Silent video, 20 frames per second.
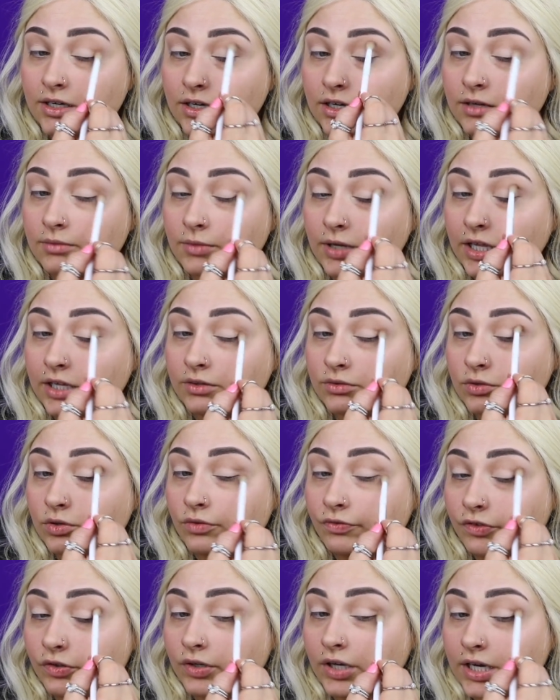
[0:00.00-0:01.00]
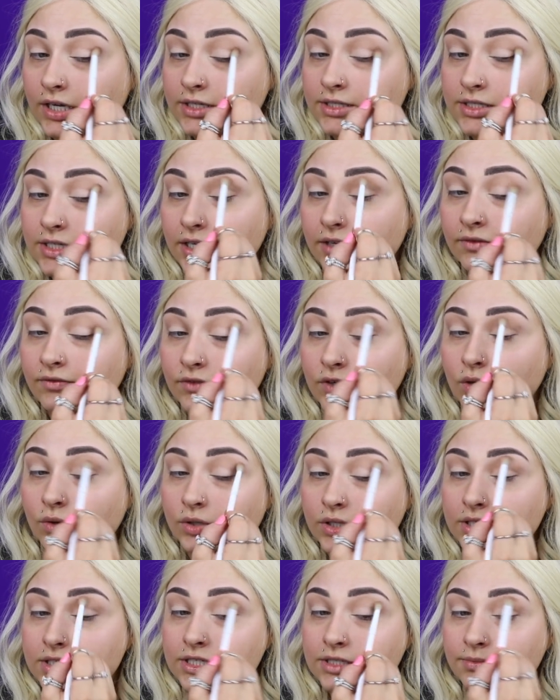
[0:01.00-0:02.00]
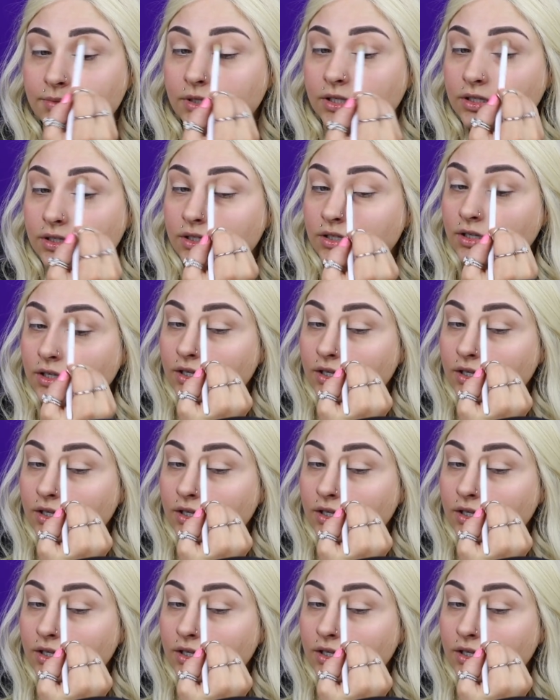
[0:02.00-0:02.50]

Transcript: I don't know if you guys have noticed, but